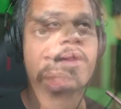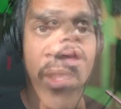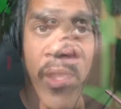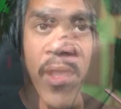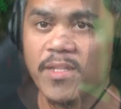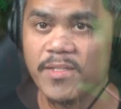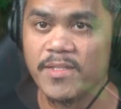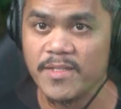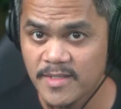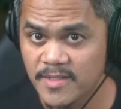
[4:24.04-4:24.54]

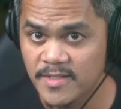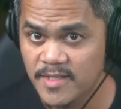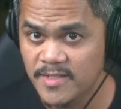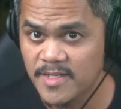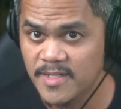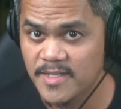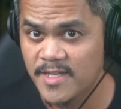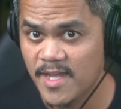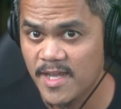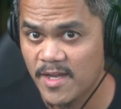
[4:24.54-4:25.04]
This is the
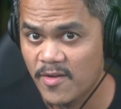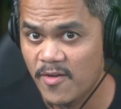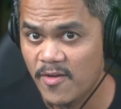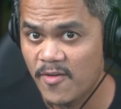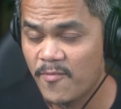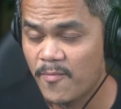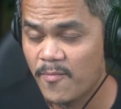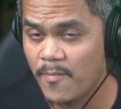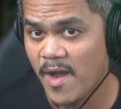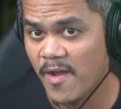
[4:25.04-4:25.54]
sound
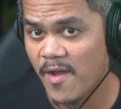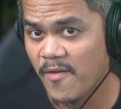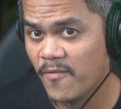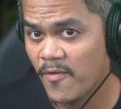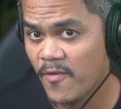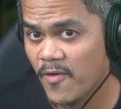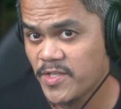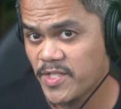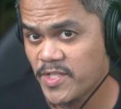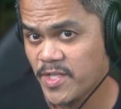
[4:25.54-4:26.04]
of my
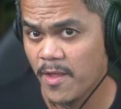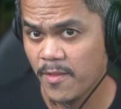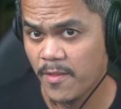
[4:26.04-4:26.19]
voice